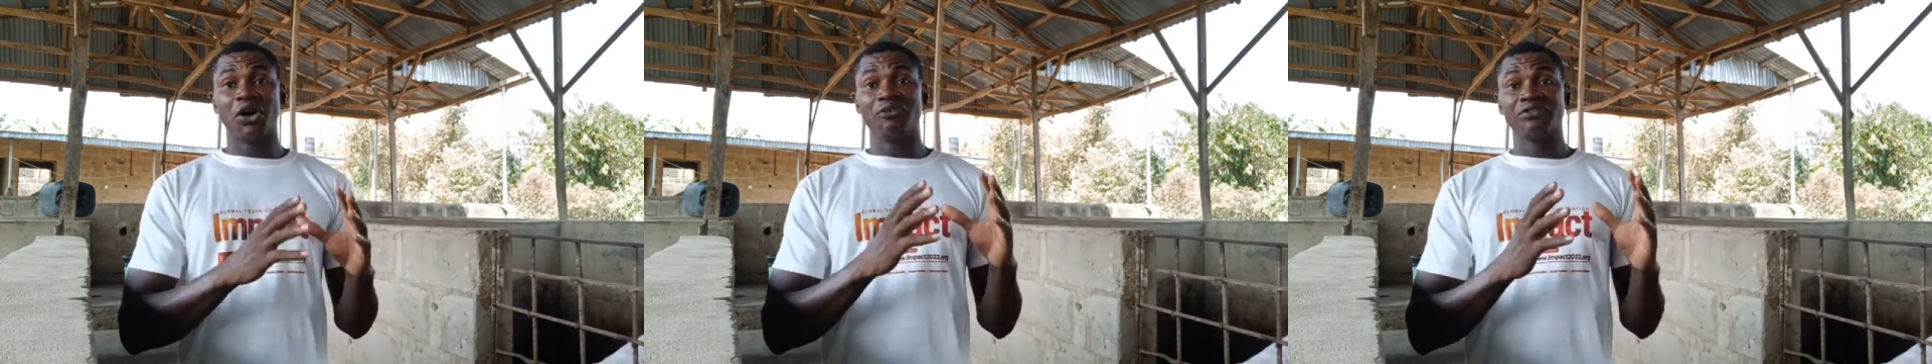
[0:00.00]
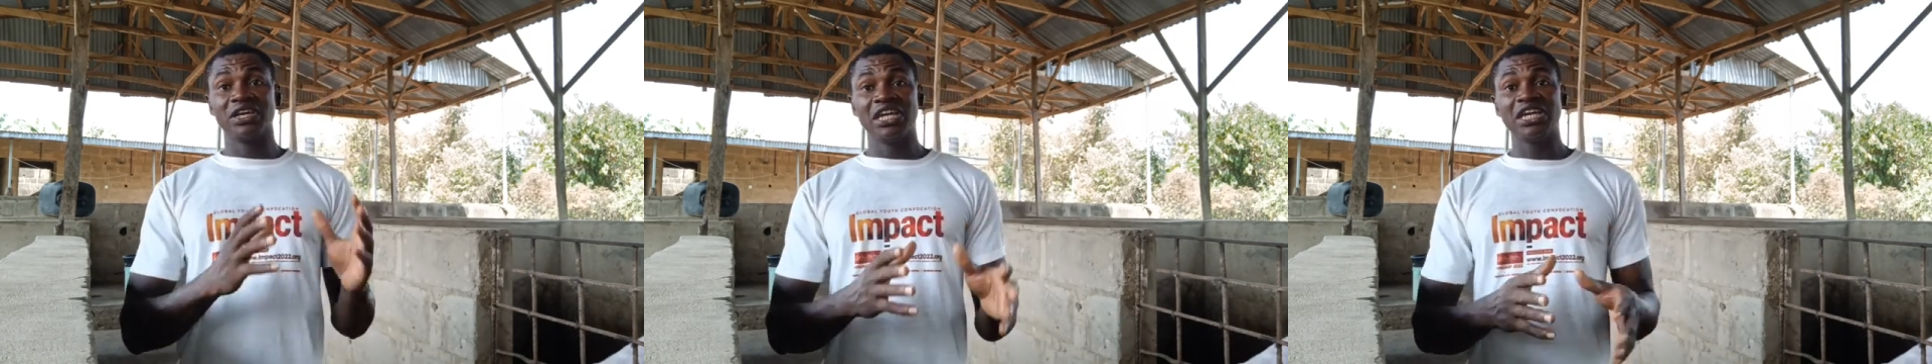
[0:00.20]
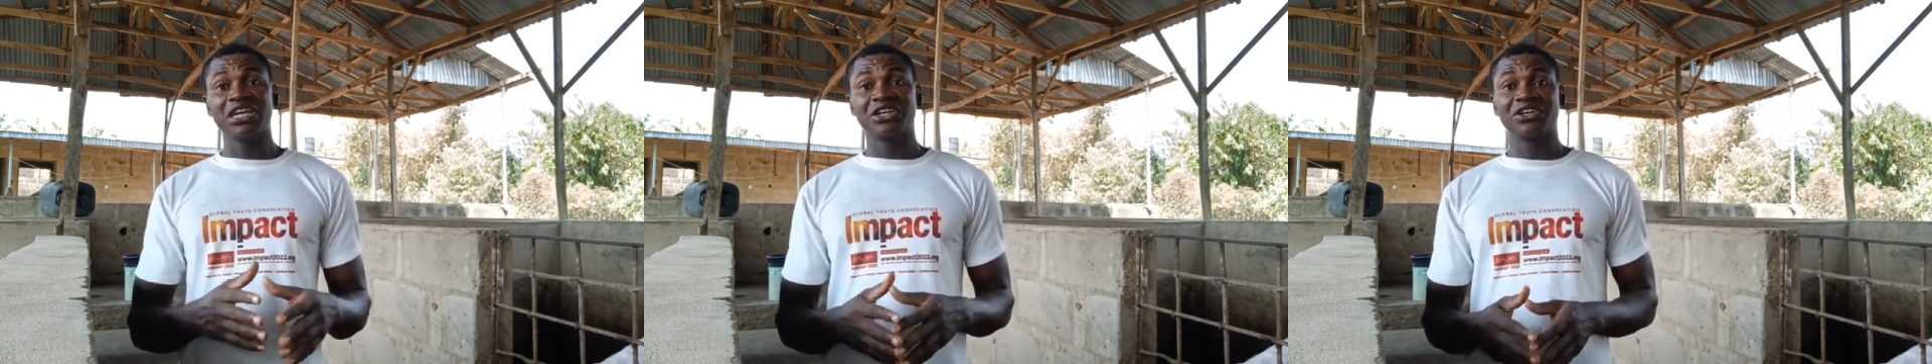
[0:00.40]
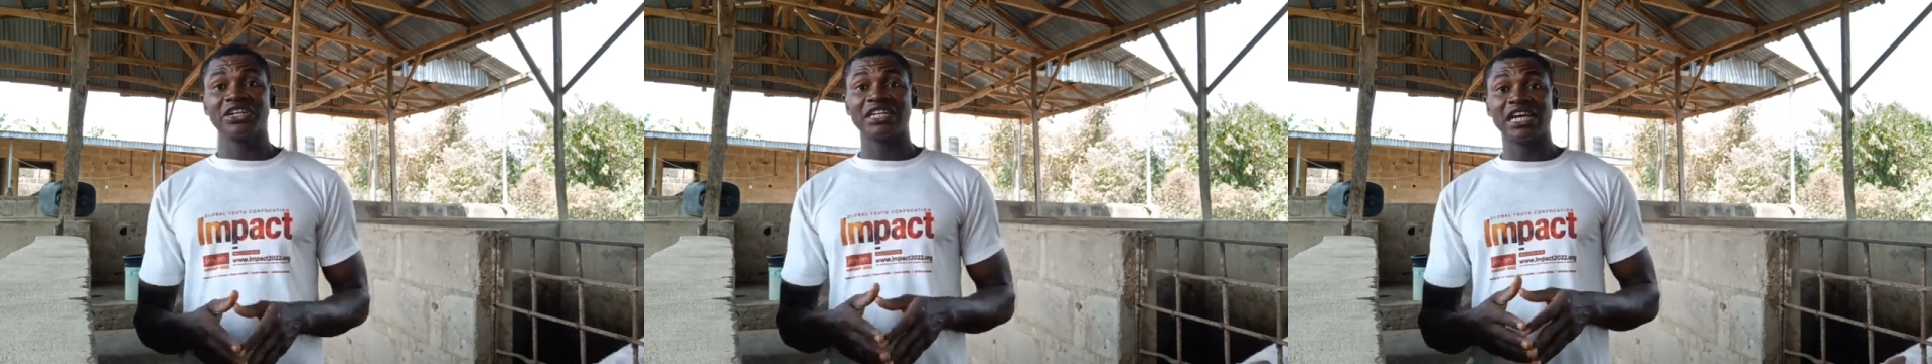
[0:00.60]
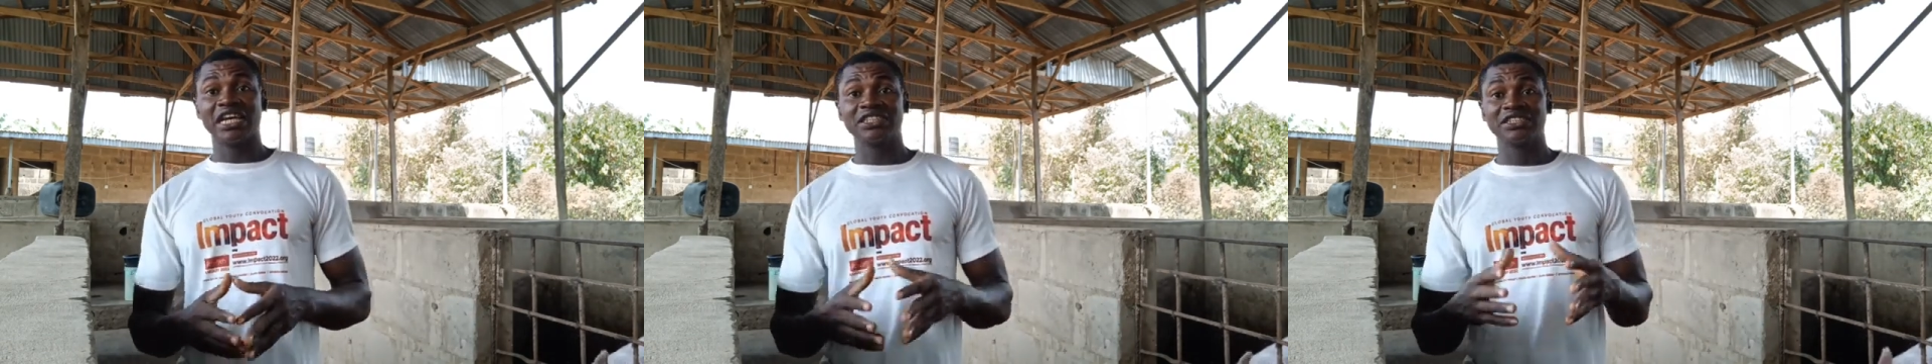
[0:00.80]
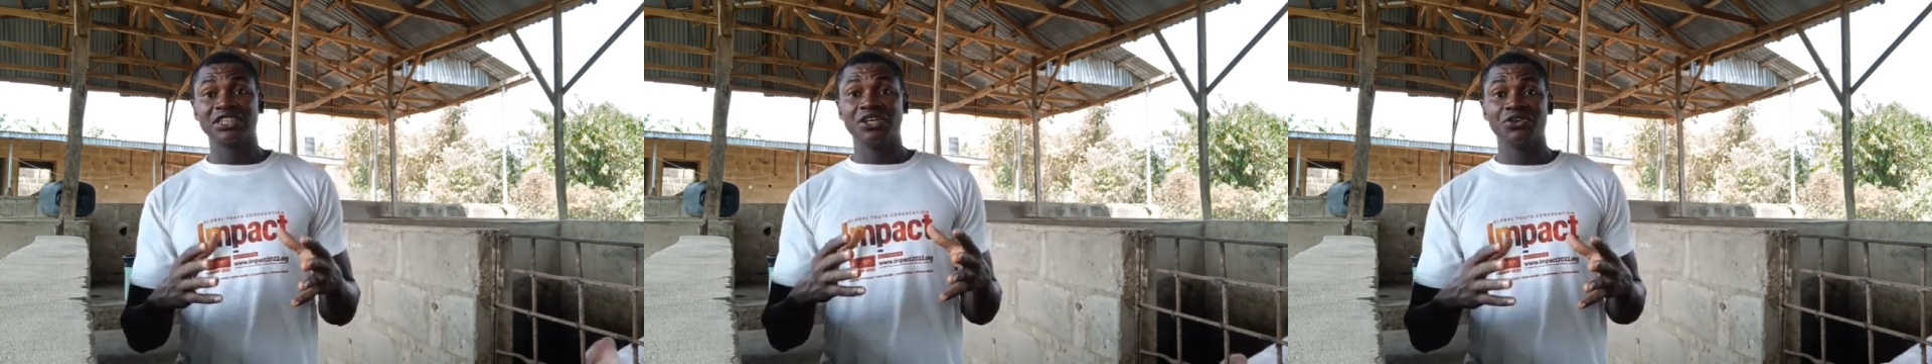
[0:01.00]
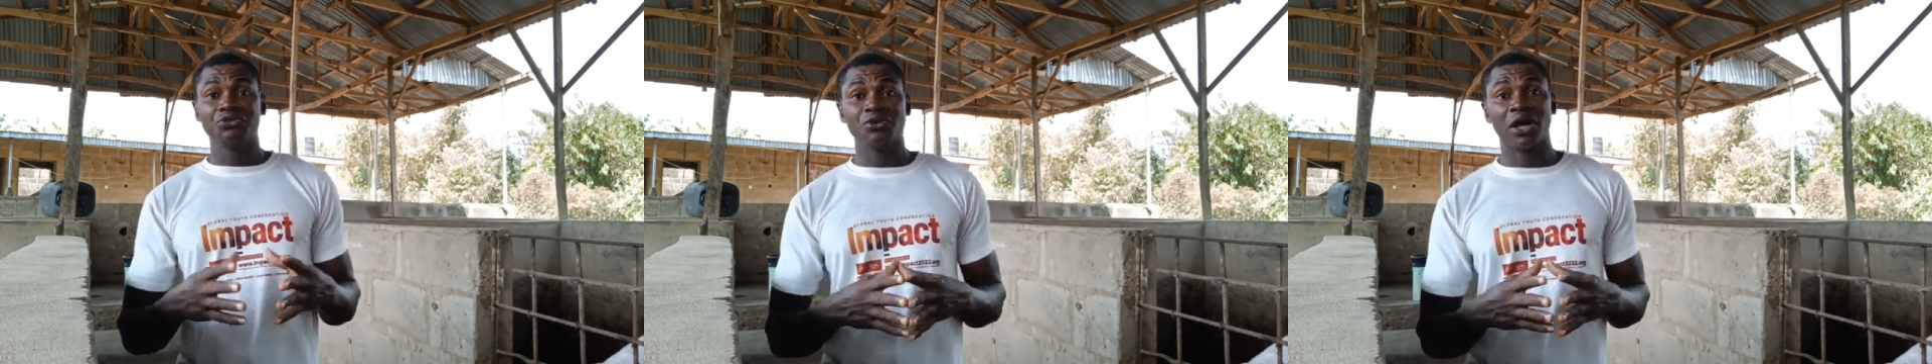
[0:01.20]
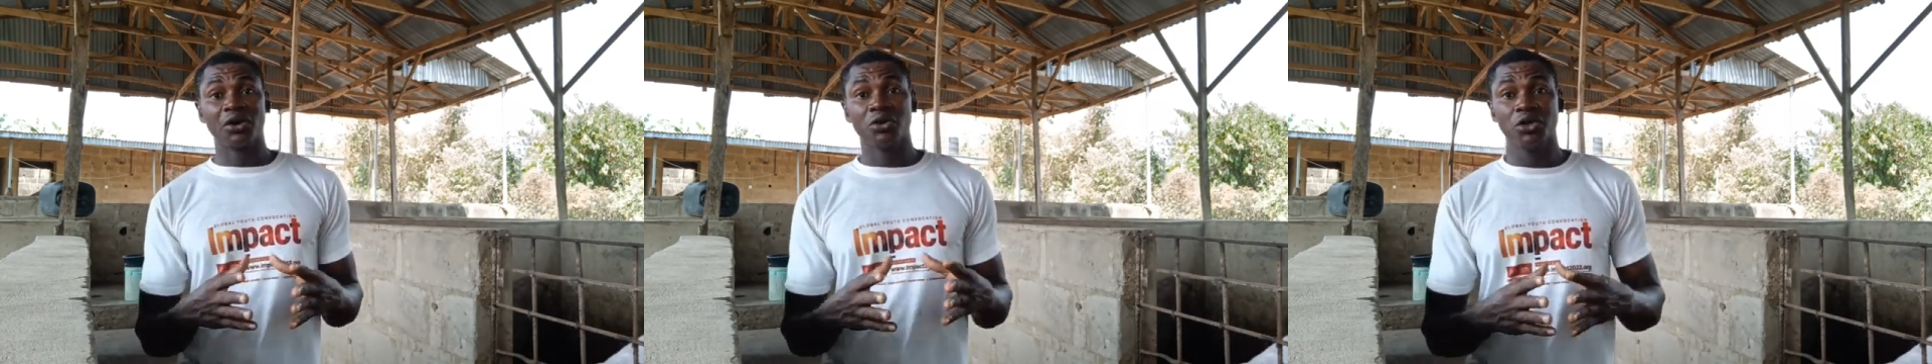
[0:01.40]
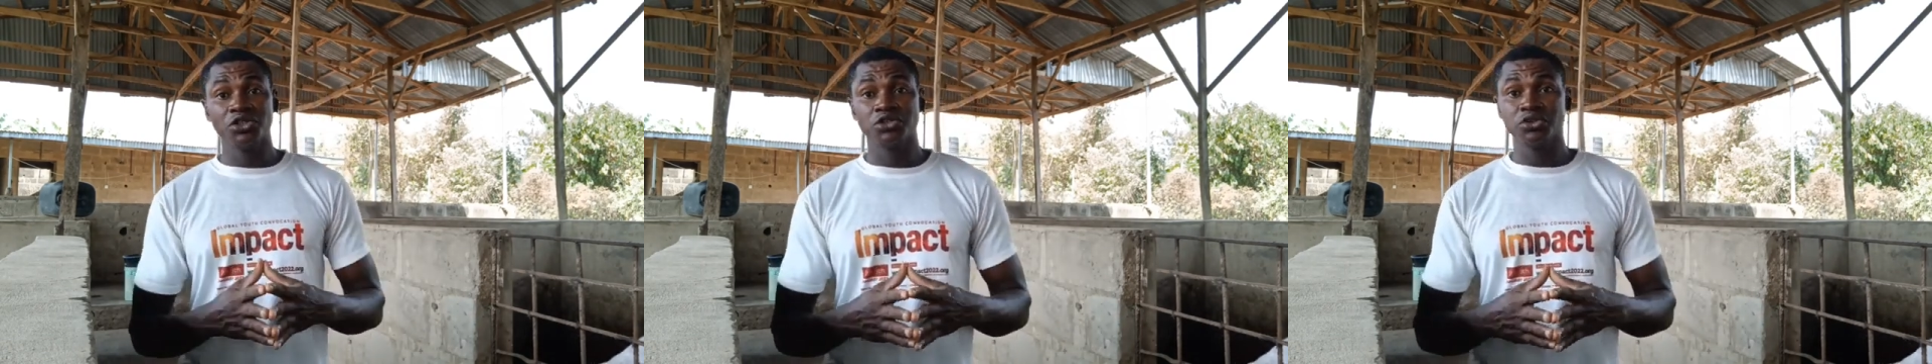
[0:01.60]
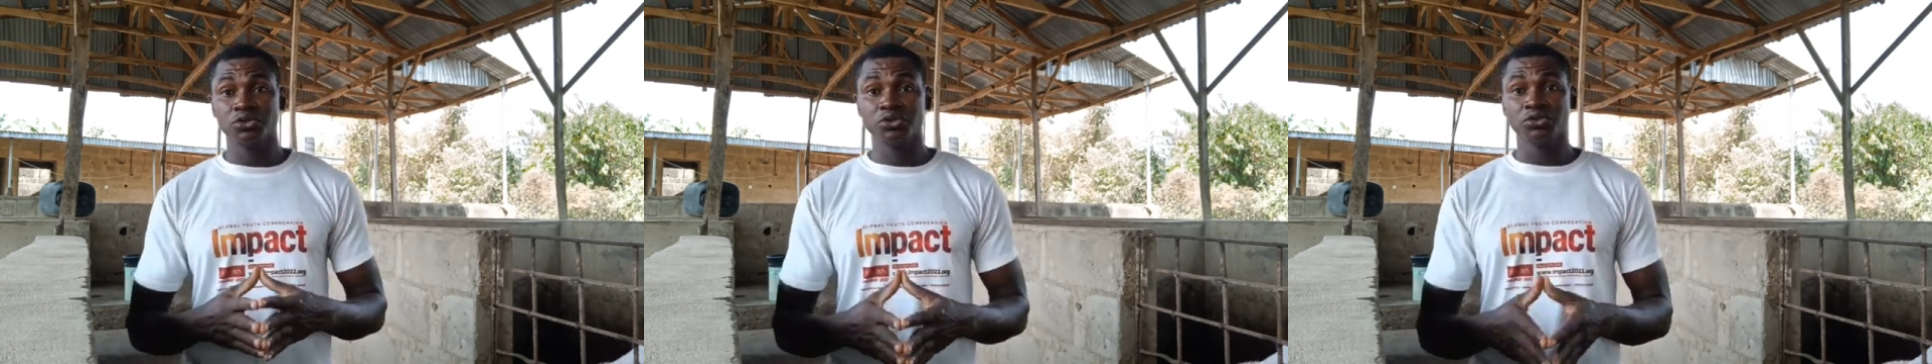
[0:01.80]
of the ingredients you are
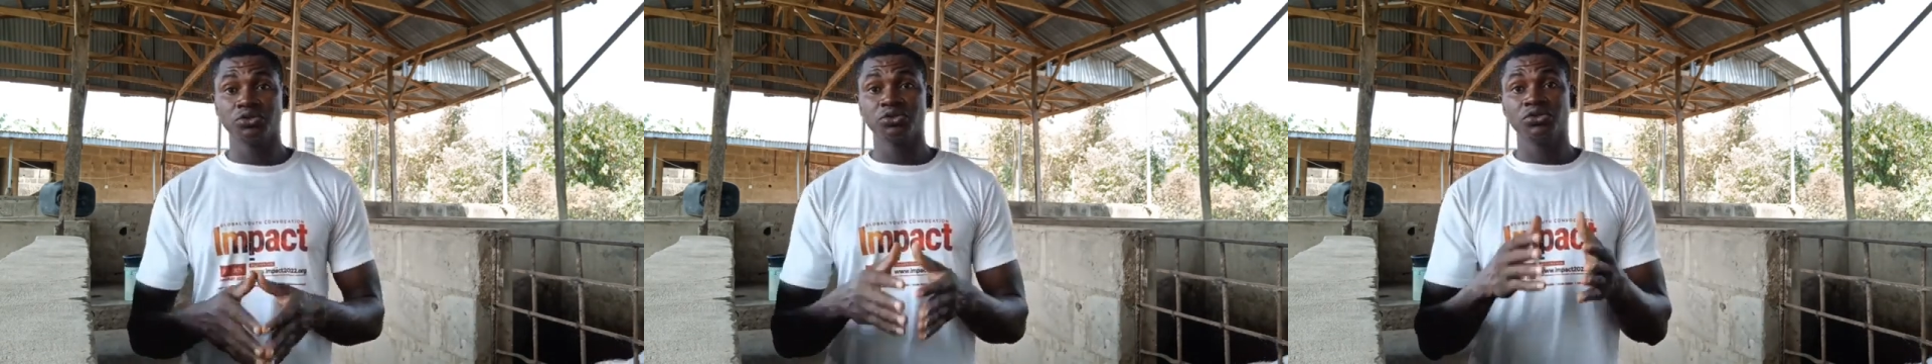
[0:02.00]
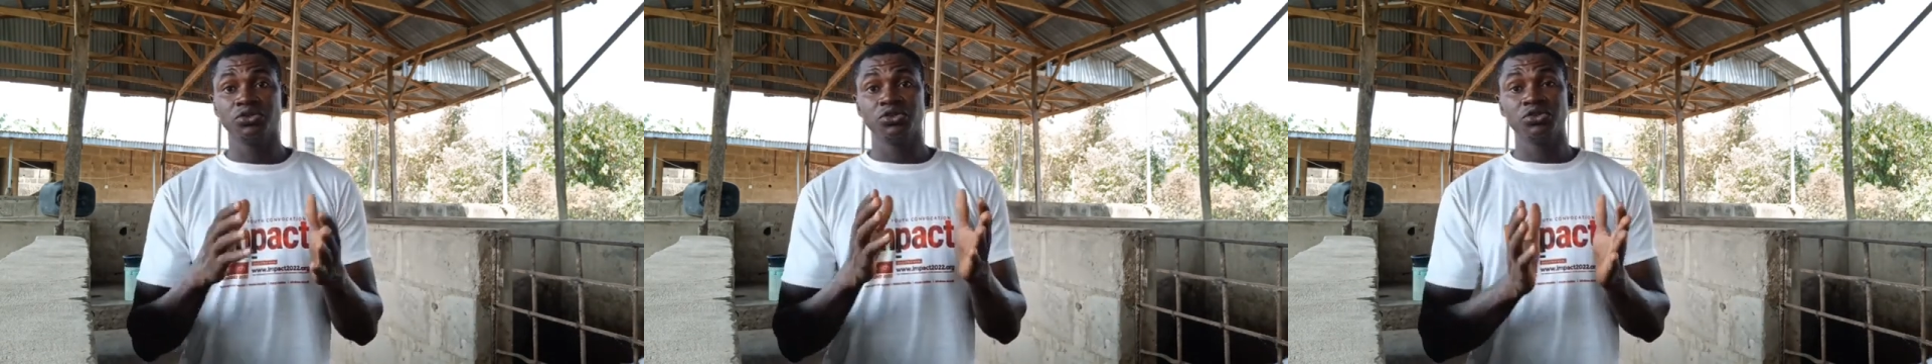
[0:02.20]
going to